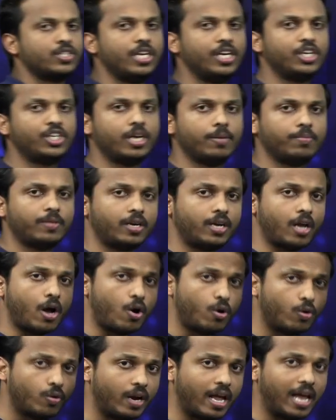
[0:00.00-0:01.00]
Cesium, the
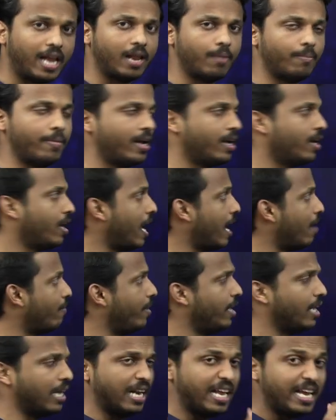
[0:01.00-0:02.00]
down element
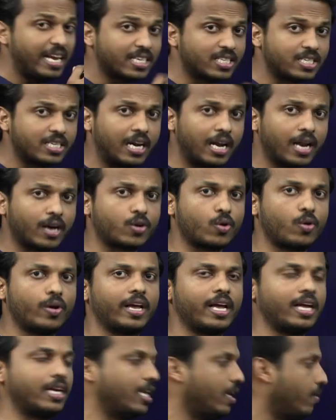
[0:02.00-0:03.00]
having least
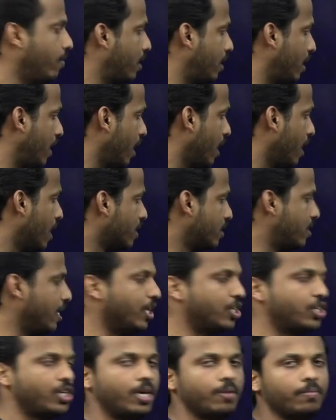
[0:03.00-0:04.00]
electronegativity,
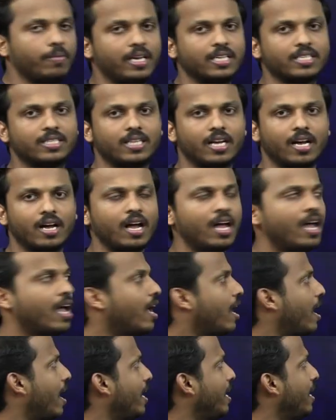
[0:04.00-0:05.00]
cesium is the
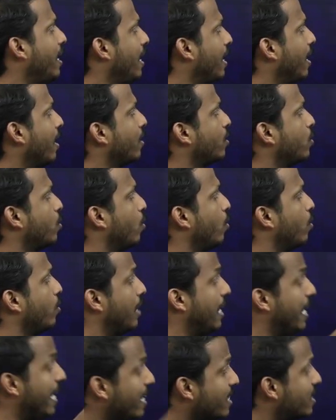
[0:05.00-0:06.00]

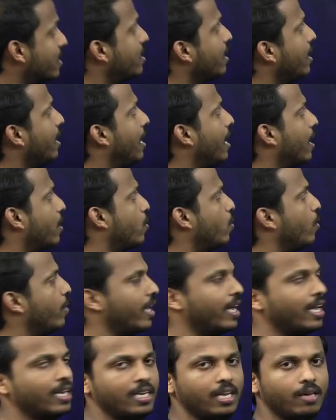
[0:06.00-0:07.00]
least
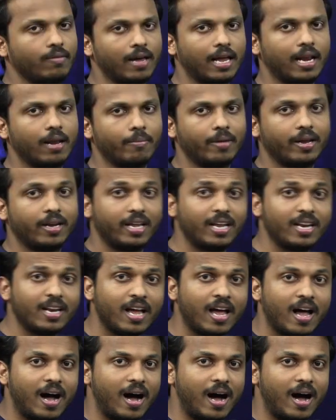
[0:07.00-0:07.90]
electronegative element in